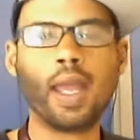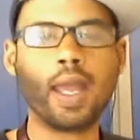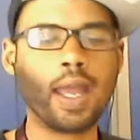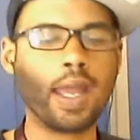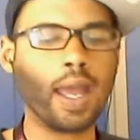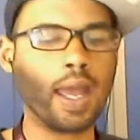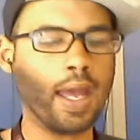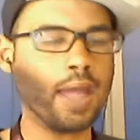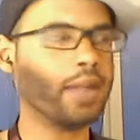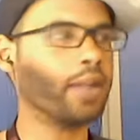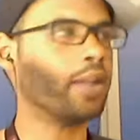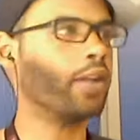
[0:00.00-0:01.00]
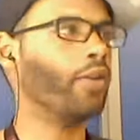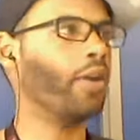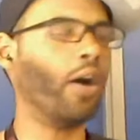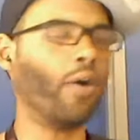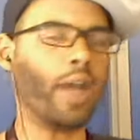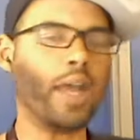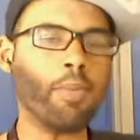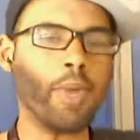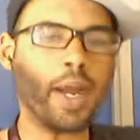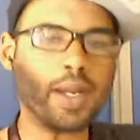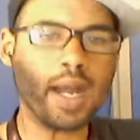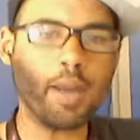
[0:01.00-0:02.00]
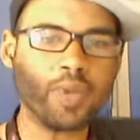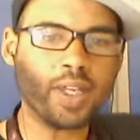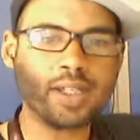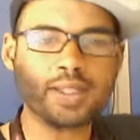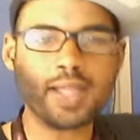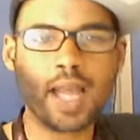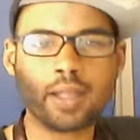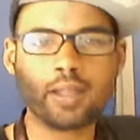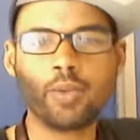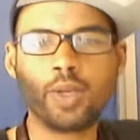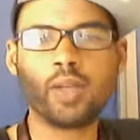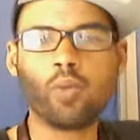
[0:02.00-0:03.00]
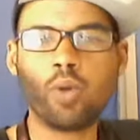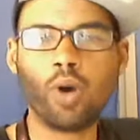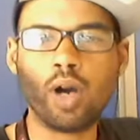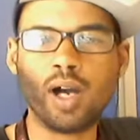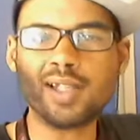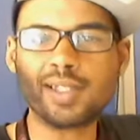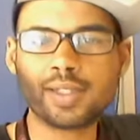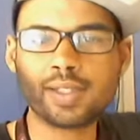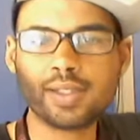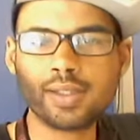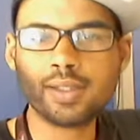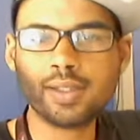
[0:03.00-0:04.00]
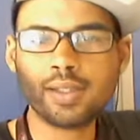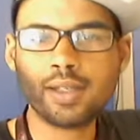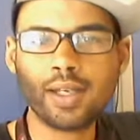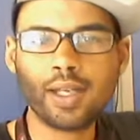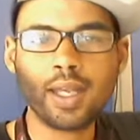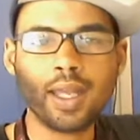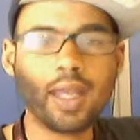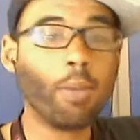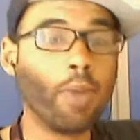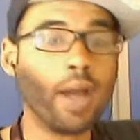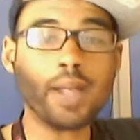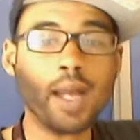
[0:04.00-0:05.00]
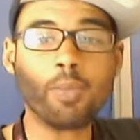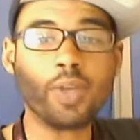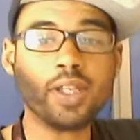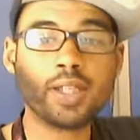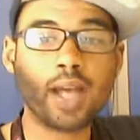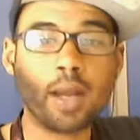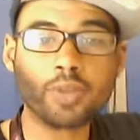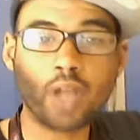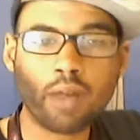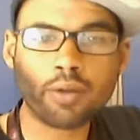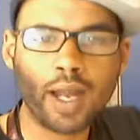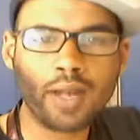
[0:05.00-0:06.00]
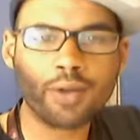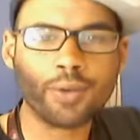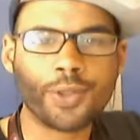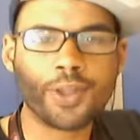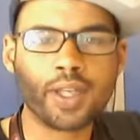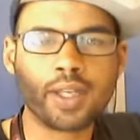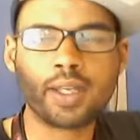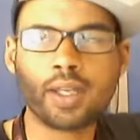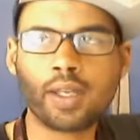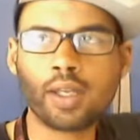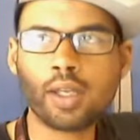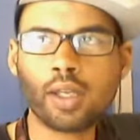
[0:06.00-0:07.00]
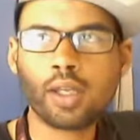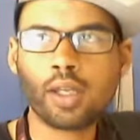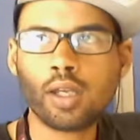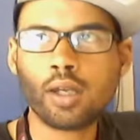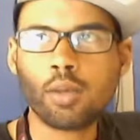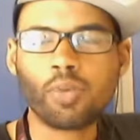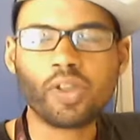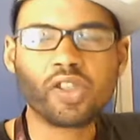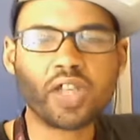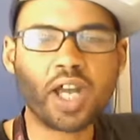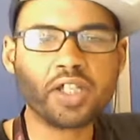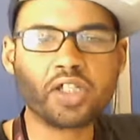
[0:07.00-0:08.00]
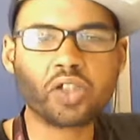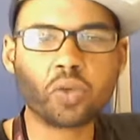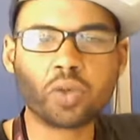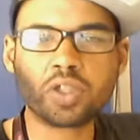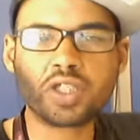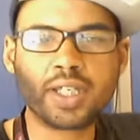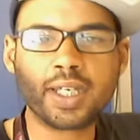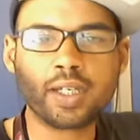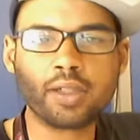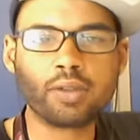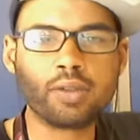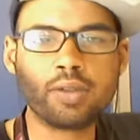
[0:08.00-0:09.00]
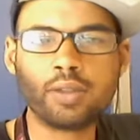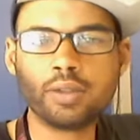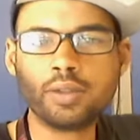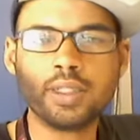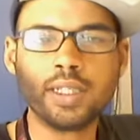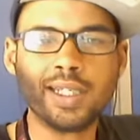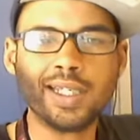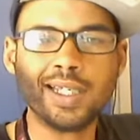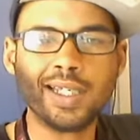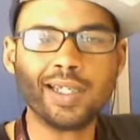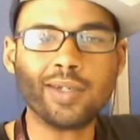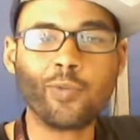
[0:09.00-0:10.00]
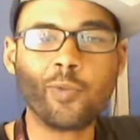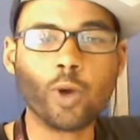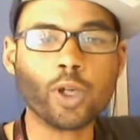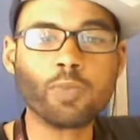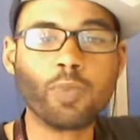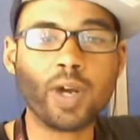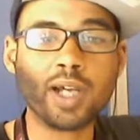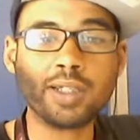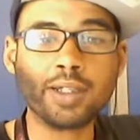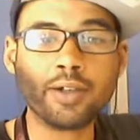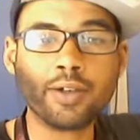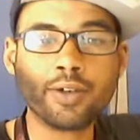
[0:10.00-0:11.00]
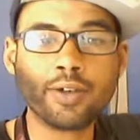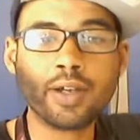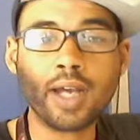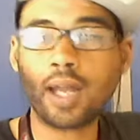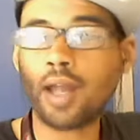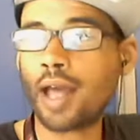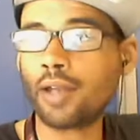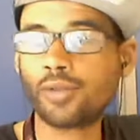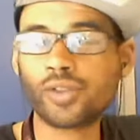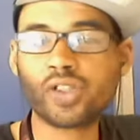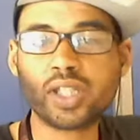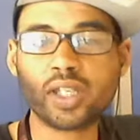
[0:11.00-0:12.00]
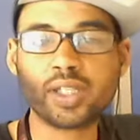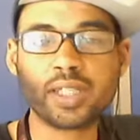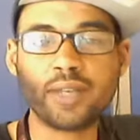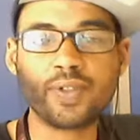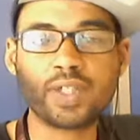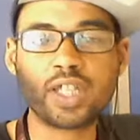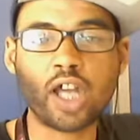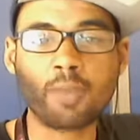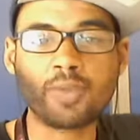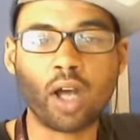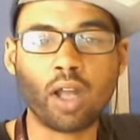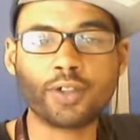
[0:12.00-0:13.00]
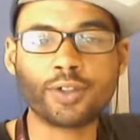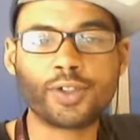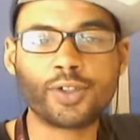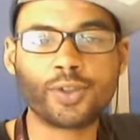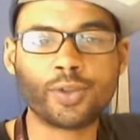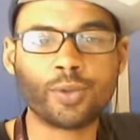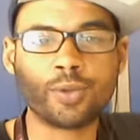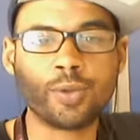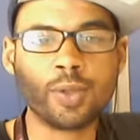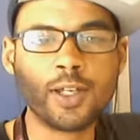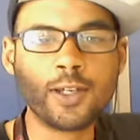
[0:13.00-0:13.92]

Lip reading: And, it might not be exactly what he wants. It might not be top dollar. I don't think besides George Kittle and DeForest Buckner, I don't see us giving top dollar to